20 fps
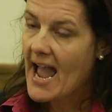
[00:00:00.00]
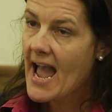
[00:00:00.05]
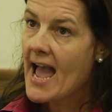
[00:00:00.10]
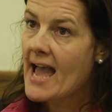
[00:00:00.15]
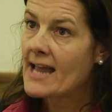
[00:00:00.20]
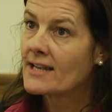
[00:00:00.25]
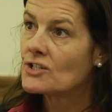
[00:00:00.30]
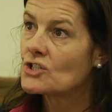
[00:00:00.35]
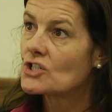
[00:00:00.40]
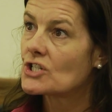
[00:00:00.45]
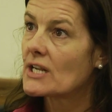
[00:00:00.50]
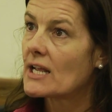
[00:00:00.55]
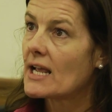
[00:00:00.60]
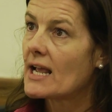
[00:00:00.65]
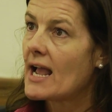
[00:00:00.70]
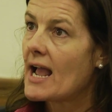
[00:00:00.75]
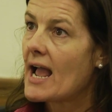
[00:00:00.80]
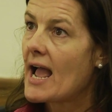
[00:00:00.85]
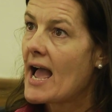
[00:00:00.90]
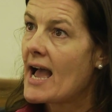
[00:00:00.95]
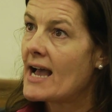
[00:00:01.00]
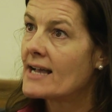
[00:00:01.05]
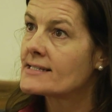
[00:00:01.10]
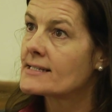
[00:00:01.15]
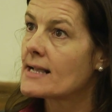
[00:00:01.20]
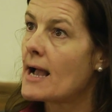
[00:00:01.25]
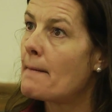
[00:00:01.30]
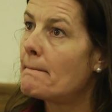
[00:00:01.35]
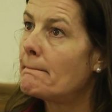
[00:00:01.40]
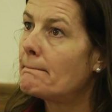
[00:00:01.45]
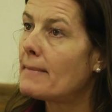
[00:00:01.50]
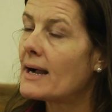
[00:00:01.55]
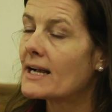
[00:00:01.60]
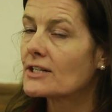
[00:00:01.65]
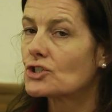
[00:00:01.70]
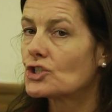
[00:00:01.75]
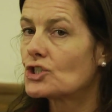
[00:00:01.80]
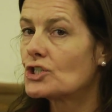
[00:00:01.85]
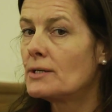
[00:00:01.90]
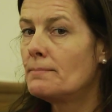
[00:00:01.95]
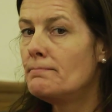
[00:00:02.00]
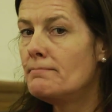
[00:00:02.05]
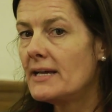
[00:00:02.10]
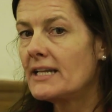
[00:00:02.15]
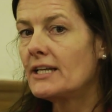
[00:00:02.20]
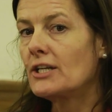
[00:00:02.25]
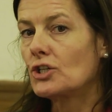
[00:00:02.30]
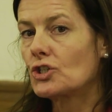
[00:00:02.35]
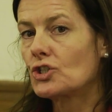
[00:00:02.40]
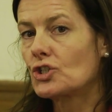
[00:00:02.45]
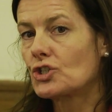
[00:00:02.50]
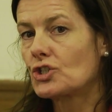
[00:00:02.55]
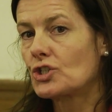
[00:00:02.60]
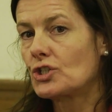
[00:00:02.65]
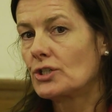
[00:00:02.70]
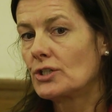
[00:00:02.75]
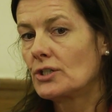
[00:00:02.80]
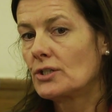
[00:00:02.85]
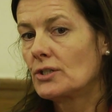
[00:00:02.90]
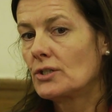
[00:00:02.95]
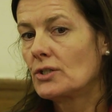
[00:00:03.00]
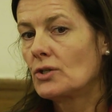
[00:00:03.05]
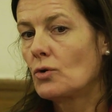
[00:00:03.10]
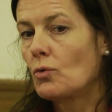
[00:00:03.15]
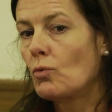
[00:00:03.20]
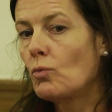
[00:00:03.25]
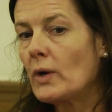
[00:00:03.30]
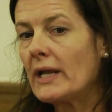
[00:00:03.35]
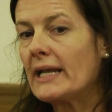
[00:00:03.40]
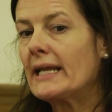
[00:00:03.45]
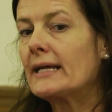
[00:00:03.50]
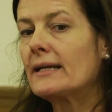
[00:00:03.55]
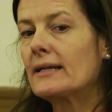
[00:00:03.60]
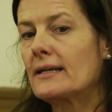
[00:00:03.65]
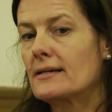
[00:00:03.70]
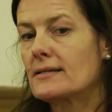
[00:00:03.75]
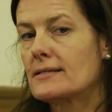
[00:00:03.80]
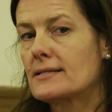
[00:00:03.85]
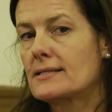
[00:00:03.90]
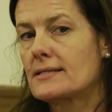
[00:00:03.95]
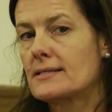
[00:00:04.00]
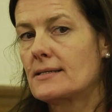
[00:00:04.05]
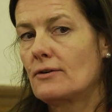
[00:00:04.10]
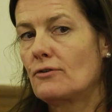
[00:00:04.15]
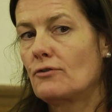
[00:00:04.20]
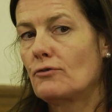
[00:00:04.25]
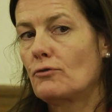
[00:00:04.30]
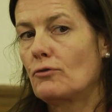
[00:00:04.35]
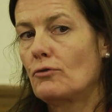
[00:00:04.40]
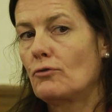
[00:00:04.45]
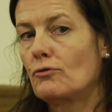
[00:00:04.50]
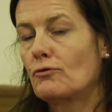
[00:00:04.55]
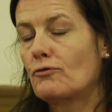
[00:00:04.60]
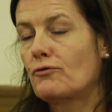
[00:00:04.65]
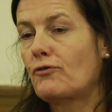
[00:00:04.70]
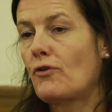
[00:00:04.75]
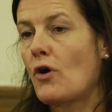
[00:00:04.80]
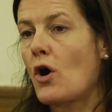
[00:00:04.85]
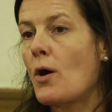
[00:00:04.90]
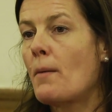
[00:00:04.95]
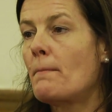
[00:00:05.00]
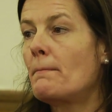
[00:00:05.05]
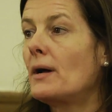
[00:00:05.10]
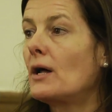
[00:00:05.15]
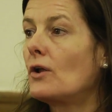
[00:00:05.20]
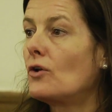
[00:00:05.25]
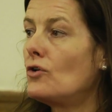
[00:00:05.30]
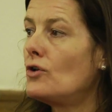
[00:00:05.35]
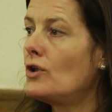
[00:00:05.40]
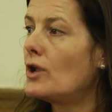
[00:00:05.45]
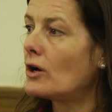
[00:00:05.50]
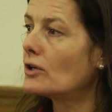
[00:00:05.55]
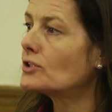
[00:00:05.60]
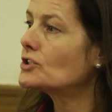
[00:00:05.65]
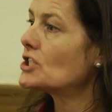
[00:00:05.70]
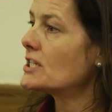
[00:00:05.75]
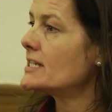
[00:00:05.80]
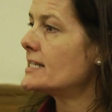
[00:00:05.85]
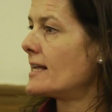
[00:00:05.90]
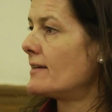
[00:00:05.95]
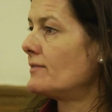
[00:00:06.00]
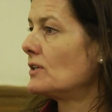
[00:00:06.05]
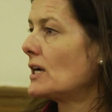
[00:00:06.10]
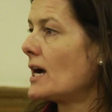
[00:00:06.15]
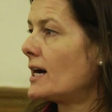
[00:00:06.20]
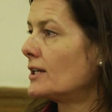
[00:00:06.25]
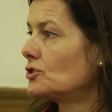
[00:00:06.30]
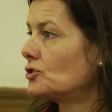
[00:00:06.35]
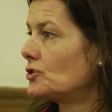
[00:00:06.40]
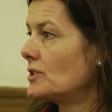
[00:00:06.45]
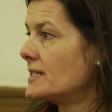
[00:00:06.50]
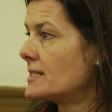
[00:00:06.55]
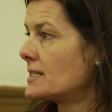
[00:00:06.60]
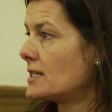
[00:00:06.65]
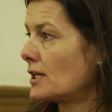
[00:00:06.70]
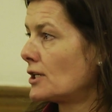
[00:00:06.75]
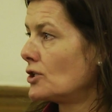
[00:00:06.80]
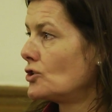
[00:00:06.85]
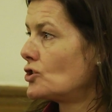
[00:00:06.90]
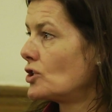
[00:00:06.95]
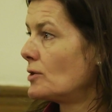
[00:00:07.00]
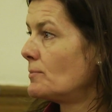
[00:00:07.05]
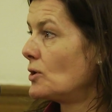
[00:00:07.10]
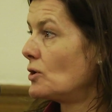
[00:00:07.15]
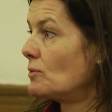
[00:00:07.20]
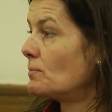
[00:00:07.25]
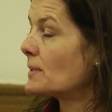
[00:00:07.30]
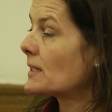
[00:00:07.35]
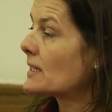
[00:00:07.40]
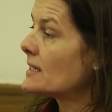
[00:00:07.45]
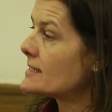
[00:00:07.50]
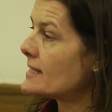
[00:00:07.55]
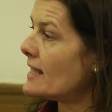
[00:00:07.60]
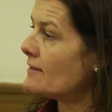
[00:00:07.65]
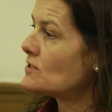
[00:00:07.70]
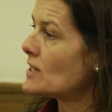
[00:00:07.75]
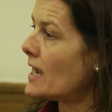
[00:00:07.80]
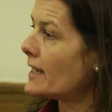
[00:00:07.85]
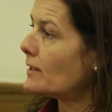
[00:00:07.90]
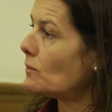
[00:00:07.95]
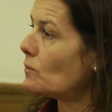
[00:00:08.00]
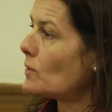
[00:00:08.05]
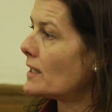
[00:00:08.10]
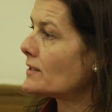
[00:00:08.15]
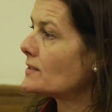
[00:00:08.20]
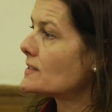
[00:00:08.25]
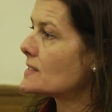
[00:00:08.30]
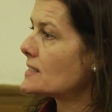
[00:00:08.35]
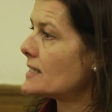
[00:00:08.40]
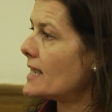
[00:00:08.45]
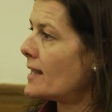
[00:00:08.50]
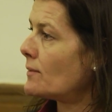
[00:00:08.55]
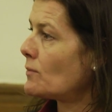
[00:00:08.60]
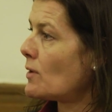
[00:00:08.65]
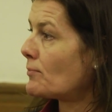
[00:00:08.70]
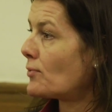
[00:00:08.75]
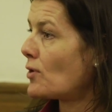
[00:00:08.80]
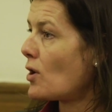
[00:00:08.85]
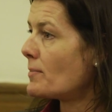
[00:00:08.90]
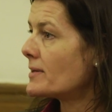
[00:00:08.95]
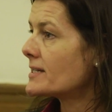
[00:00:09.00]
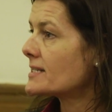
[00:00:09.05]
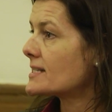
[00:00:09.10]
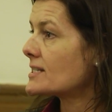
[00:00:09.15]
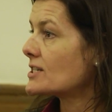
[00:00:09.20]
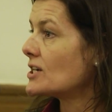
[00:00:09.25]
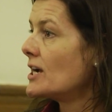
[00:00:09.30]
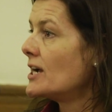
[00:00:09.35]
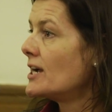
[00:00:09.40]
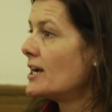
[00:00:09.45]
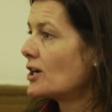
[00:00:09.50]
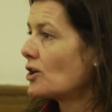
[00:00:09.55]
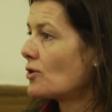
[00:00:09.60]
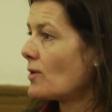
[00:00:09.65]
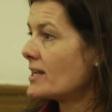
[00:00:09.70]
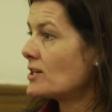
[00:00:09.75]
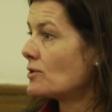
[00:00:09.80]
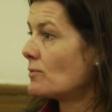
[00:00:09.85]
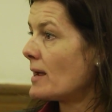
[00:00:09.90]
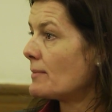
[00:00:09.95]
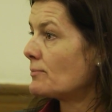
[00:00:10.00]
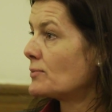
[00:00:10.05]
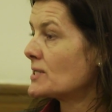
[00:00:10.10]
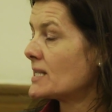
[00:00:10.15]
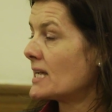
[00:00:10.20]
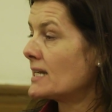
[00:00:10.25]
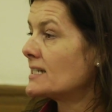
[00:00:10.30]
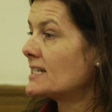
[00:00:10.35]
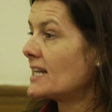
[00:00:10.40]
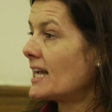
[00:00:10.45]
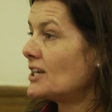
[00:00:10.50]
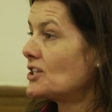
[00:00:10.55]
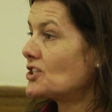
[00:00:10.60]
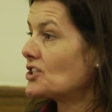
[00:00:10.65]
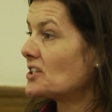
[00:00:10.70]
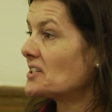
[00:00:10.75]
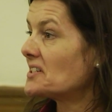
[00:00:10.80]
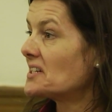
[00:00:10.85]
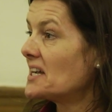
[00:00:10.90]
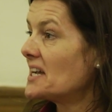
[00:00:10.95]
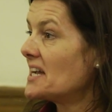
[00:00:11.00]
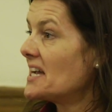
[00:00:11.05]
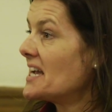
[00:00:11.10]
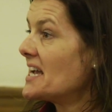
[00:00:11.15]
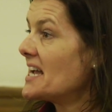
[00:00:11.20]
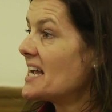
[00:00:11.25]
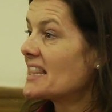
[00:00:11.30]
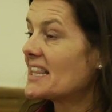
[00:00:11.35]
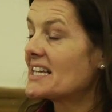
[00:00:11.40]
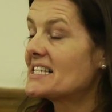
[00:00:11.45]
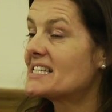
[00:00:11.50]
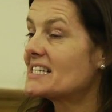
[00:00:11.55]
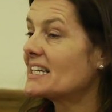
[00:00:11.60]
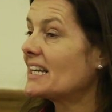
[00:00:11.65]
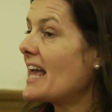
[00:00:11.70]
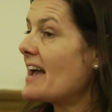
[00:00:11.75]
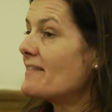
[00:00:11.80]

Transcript: and has a much diminished willingness from non-G7 countries to contribute, because they've done it once and were promised greater representation. They still